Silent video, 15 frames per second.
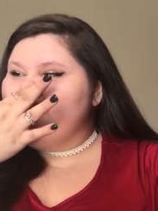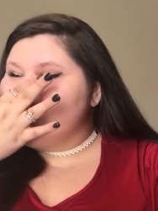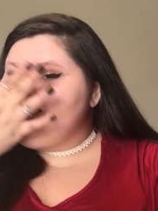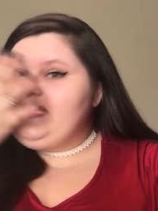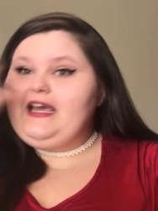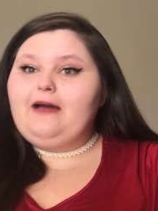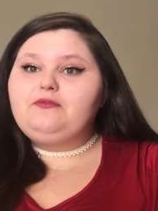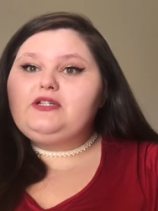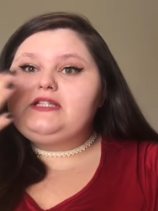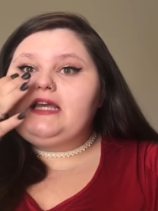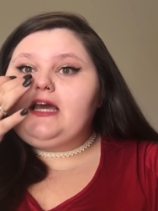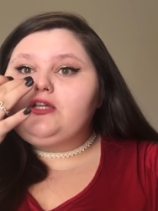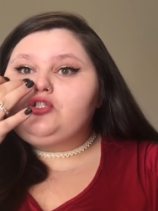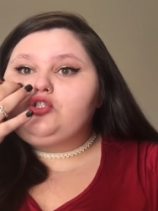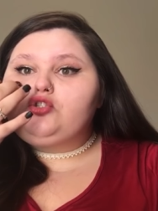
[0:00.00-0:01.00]
see, I'm just
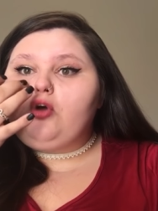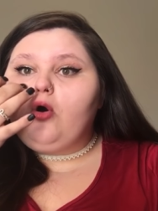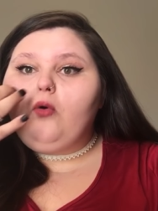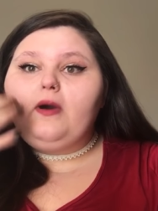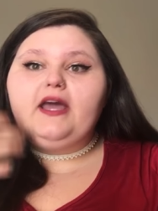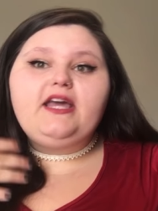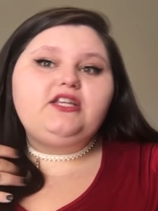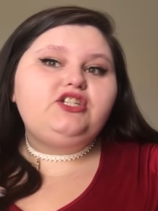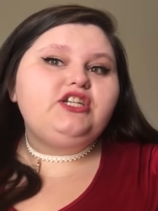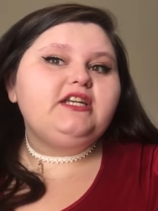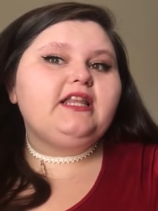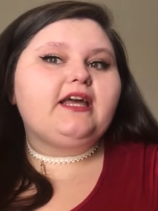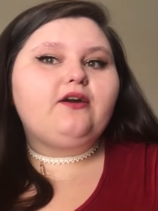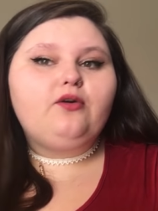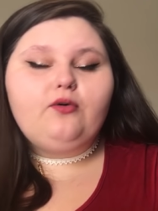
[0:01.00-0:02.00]
like so itchy.
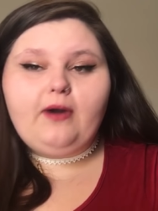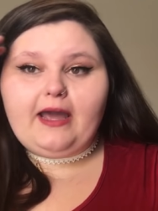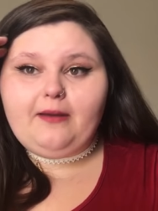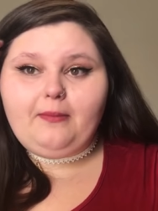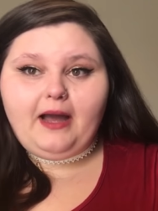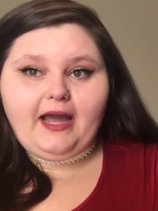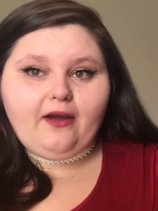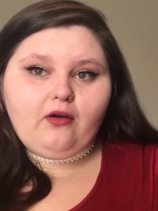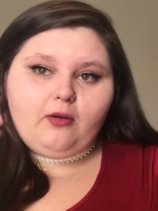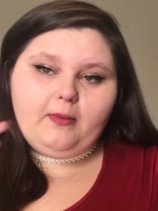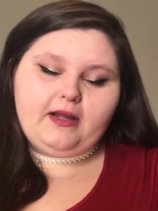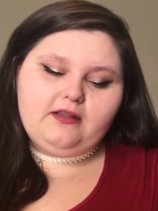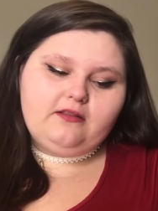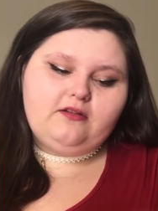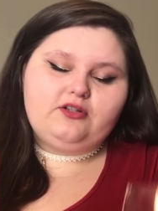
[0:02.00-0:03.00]
Like who am I or am I
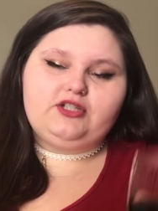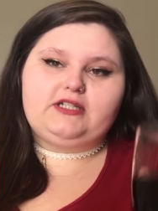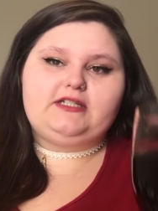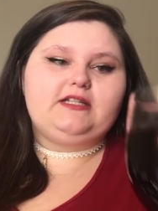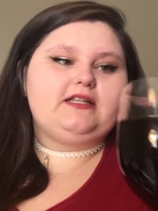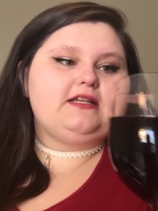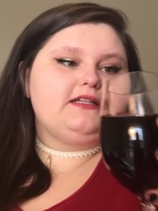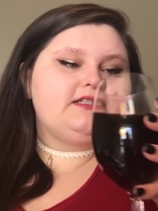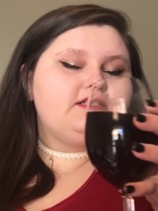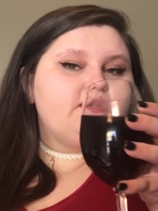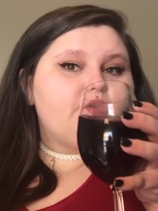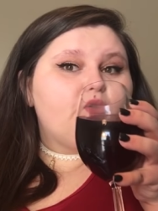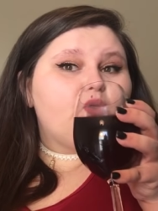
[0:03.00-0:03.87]
allergic to this?